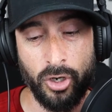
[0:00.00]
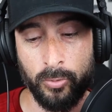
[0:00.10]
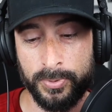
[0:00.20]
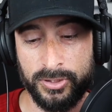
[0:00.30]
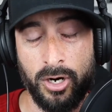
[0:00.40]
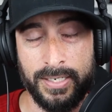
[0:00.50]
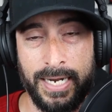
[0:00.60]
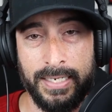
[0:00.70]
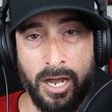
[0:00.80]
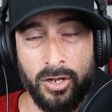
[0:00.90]
Don't start
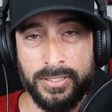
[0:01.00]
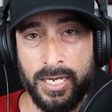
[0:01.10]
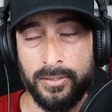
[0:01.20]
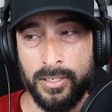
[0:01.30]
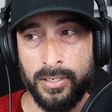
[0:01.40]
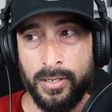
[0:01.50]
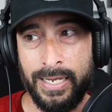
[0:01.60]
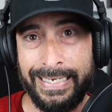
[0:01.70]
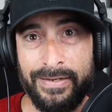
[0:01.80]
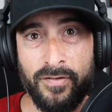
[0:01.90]
Kenny Galladay,
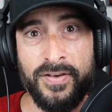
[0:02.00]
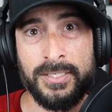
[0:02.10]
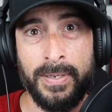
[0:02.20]
even